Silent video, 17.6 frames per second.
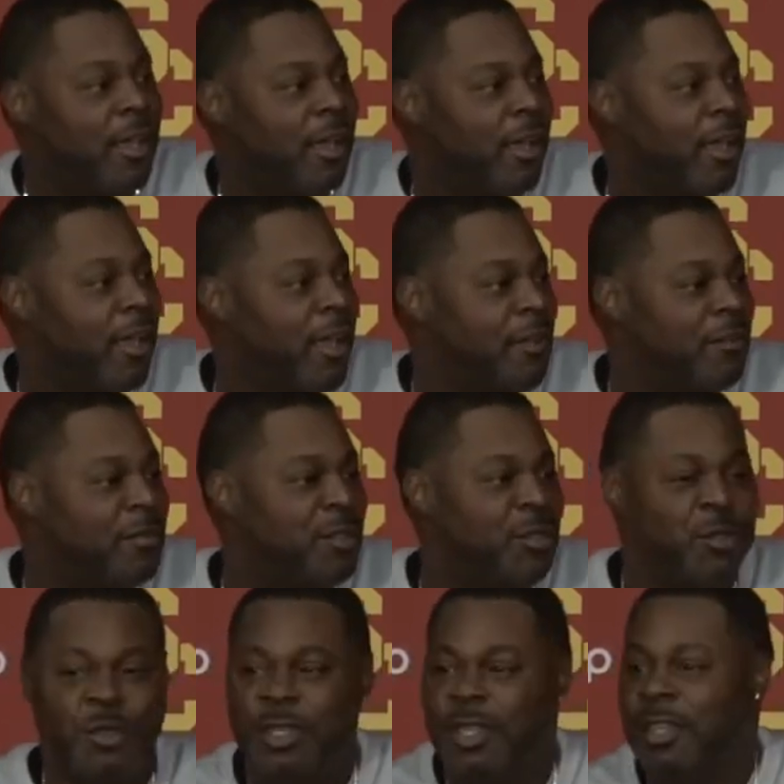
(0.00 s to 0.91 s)
I have
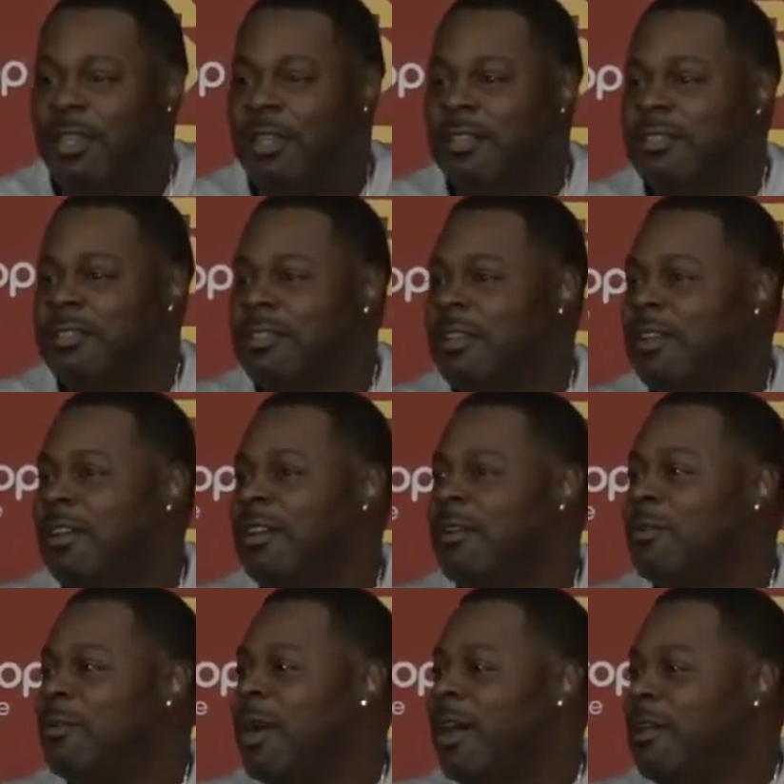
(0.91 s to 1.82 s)
two kids.
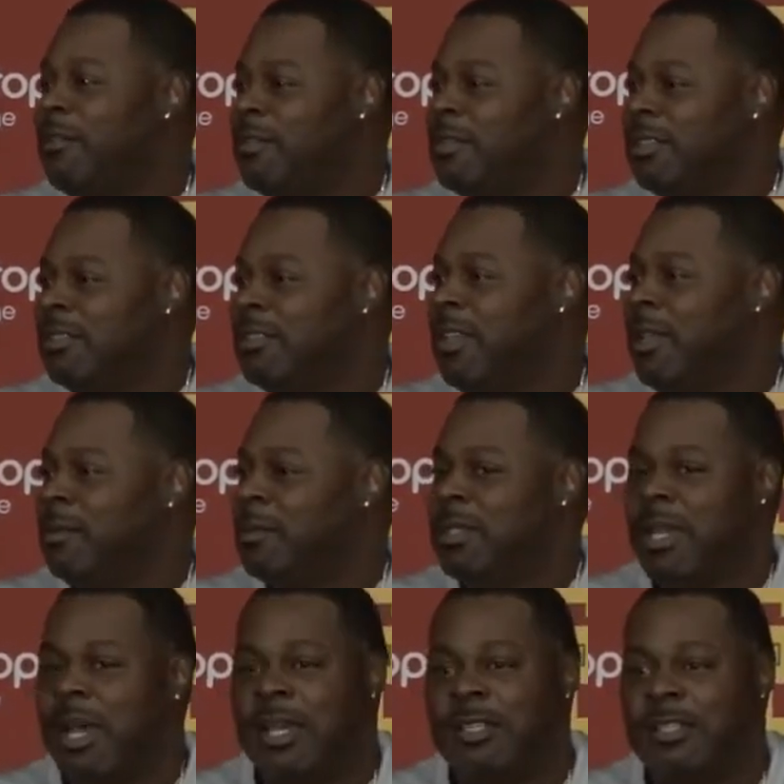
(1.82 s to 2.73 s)
Wife is named
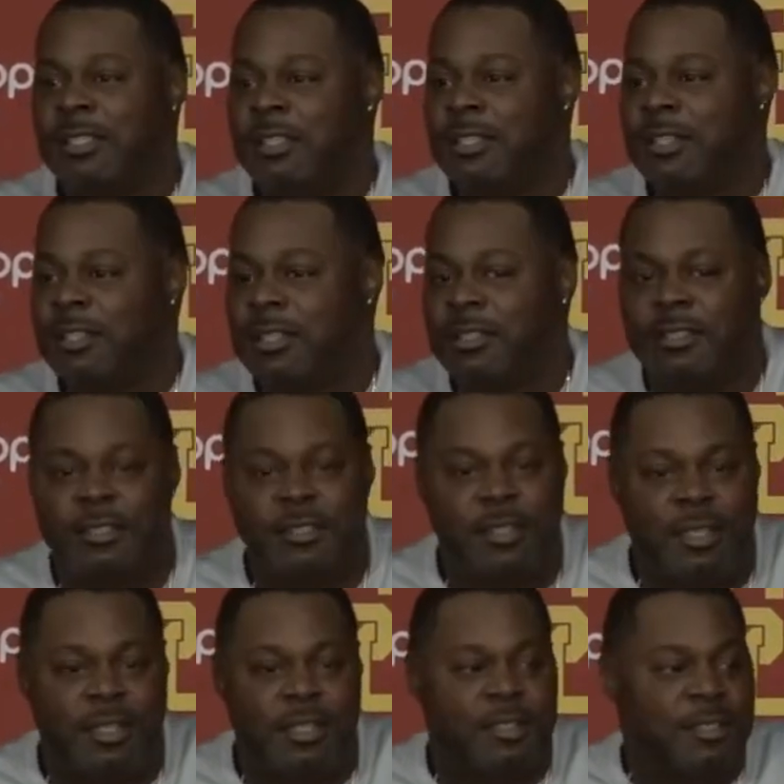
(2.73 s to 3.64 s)
Tasha.
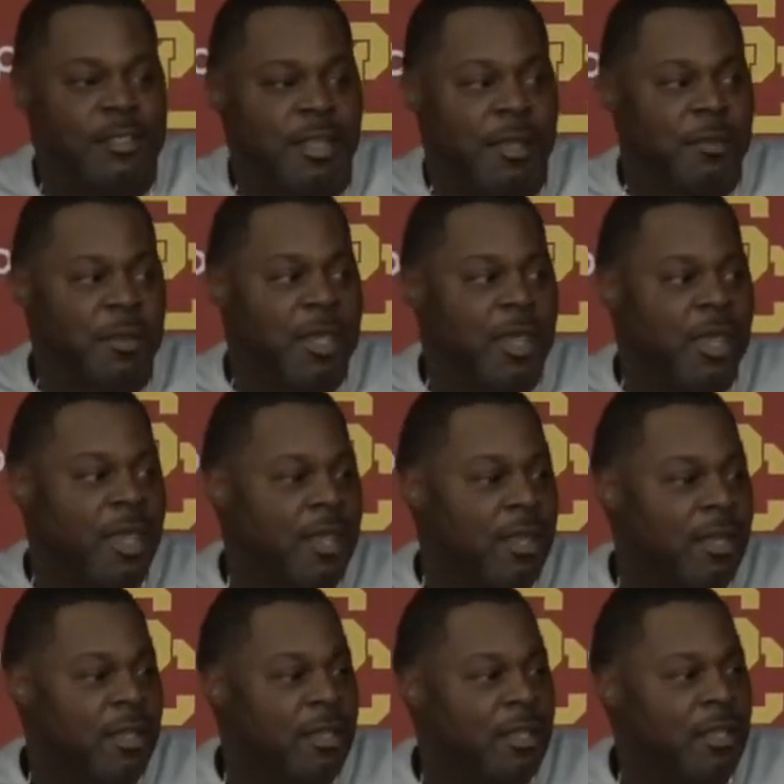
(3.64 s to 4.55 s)
Son is named
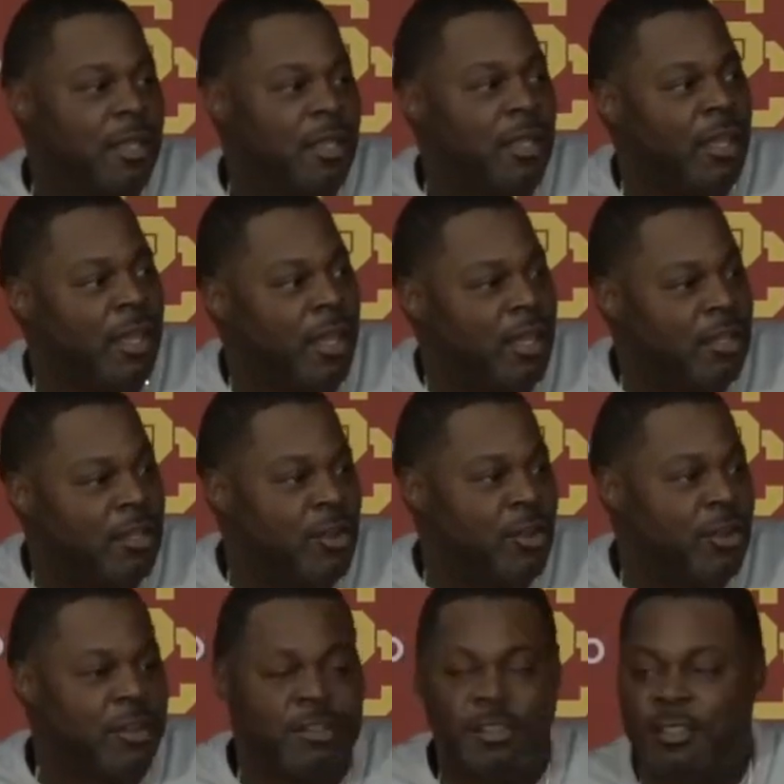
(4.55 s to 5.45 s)
Cannon. And
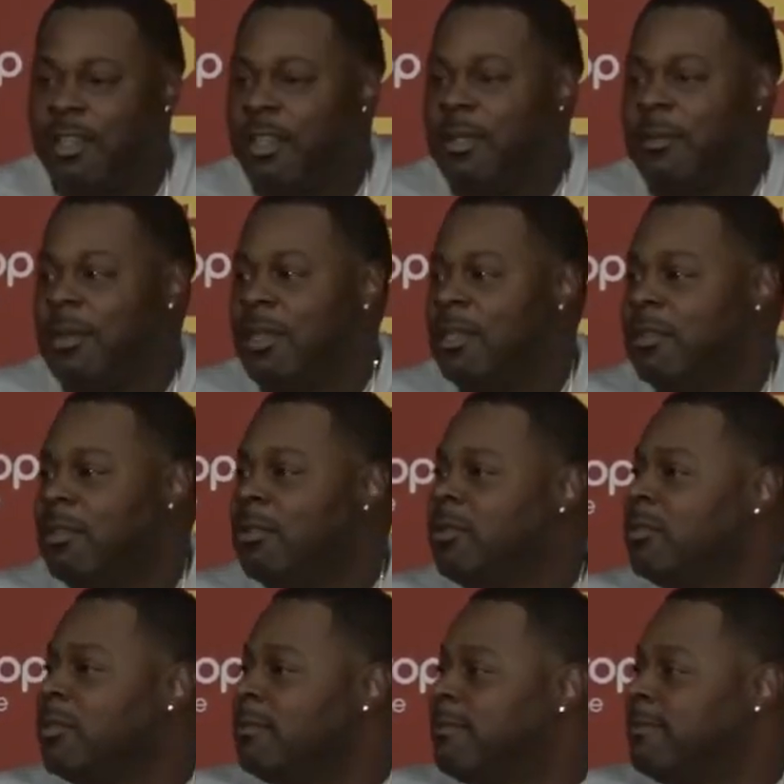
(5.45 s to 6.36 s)
daughter is named Kendall.